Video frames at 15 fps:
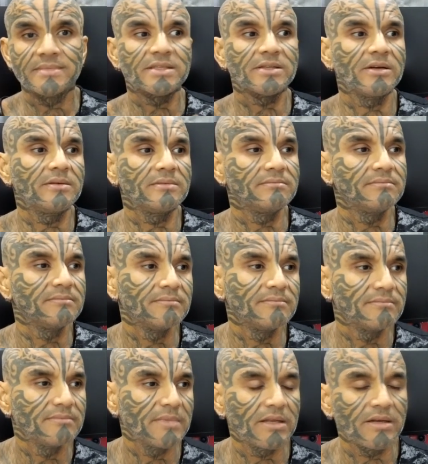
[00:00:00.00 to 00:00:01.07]
So,
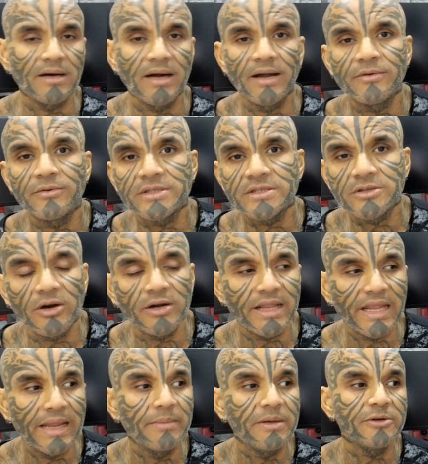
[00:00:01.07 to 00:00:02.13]
you know, I was not
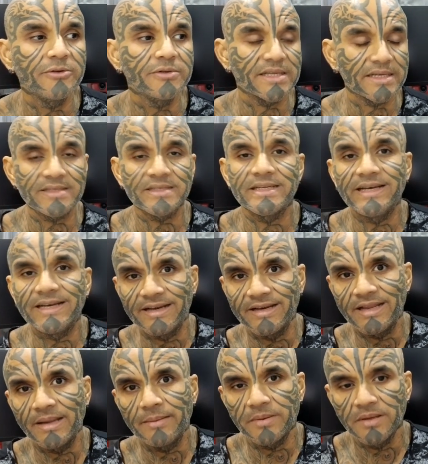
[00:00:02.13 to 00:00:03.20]
able to succeed and
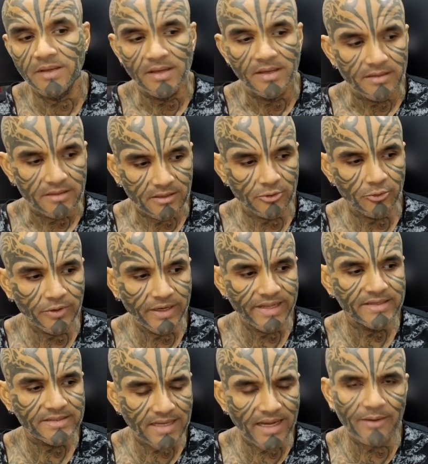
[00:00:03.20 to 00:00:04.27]
keep the two
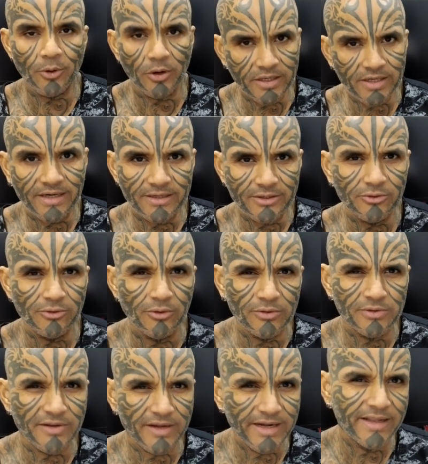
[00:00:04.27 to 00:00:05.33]
days. I wanted it to go
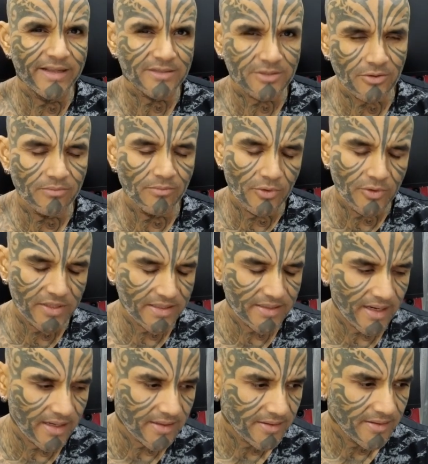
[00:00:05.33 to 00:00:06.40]
three days or more than that.